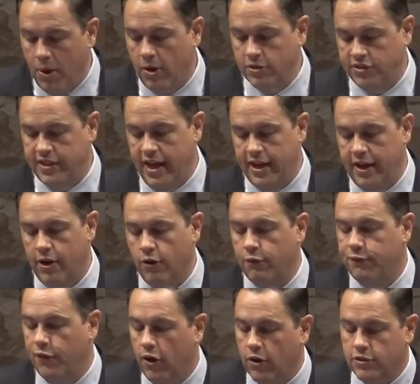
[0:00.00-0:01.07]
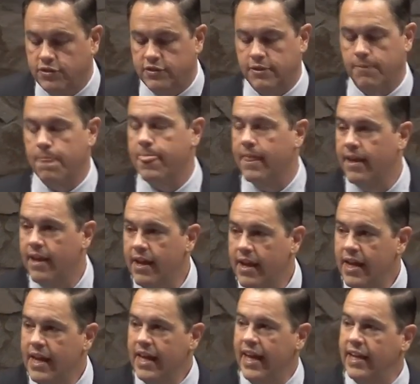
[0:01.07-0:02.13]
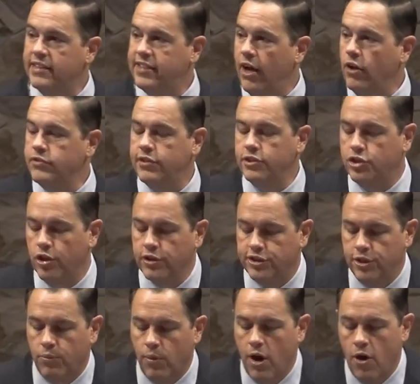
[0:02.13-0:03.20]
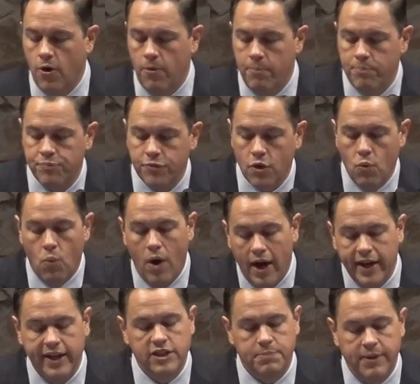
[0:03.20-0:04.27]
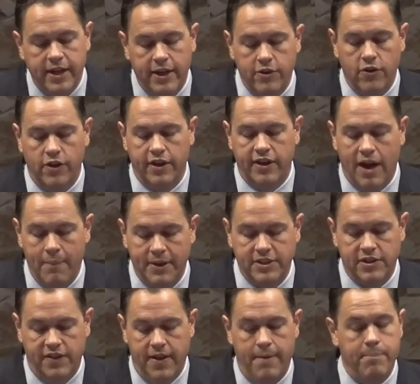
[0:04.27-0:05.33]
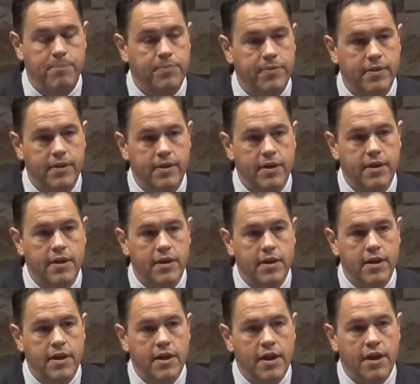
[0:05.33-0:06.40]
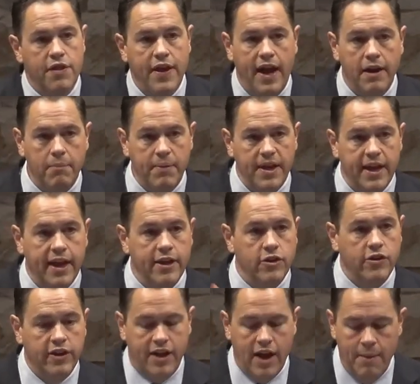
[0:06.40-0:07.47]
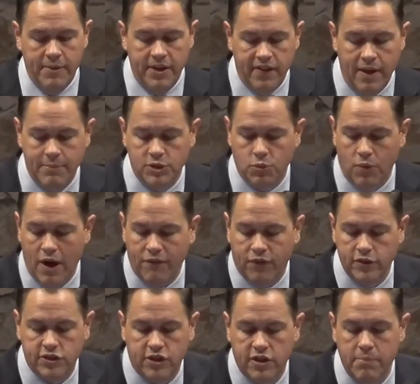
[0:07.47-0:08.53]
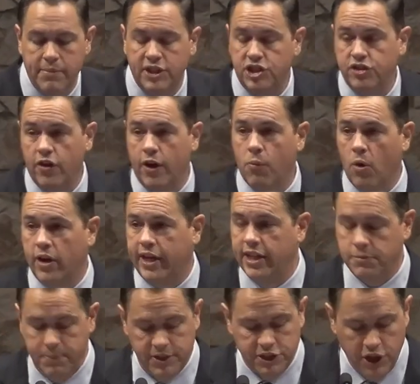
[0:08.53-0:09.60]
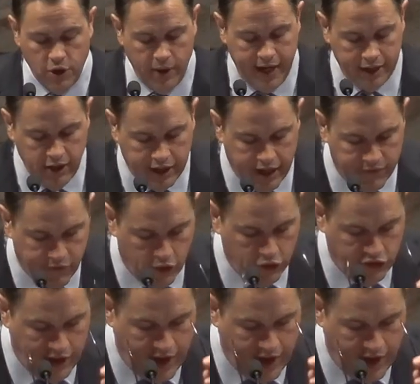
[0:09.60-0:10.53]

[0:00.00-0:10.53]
First, he tells the church at Rome why he's been hindered in coming to them. That being hindered in coming to them is a reference to the missionary work he's been doing. Look at verse 18.